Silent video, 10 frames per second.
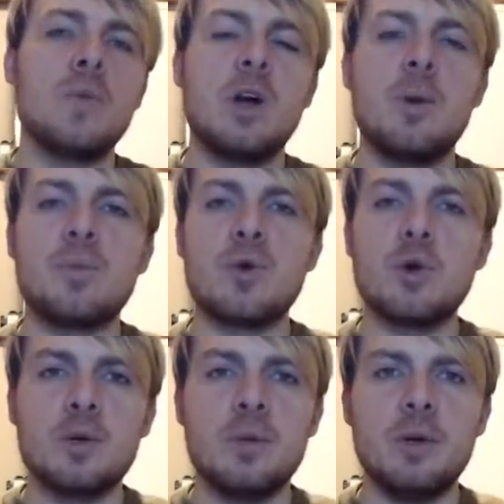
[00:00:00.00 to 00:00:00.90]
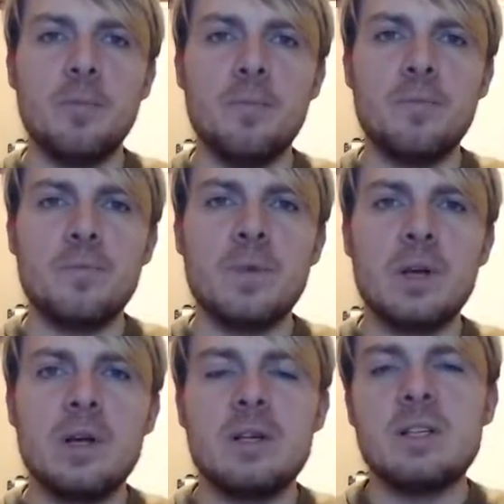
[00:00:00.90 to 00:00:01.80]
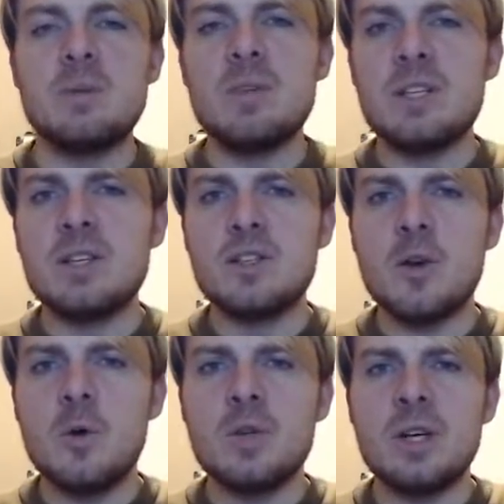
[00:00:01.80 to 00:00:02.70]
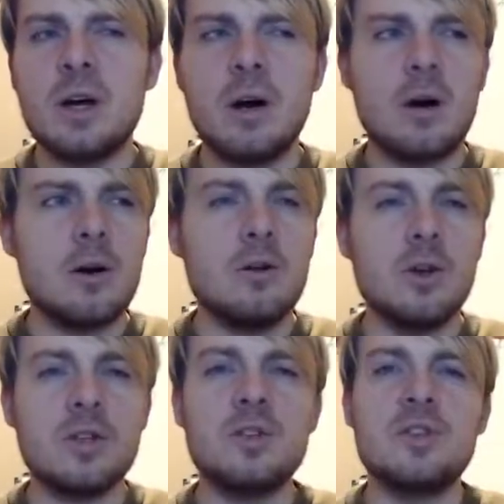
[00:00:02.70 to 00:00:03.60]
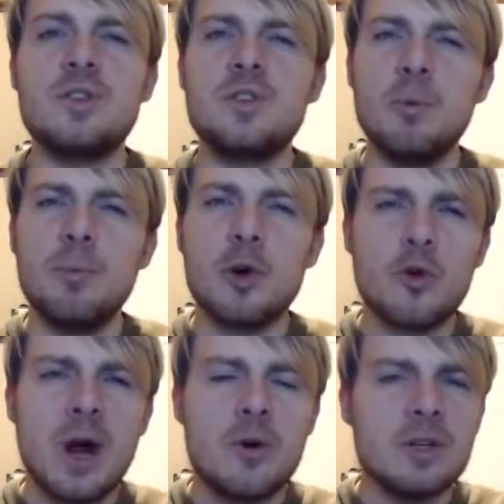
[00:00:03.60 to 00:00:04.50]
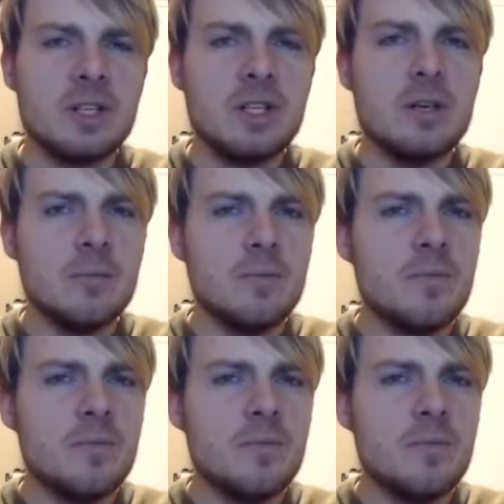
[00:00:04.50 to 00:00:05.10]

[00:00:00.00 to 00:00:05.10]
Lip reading: approachable. Smithing stones are not a super rarity,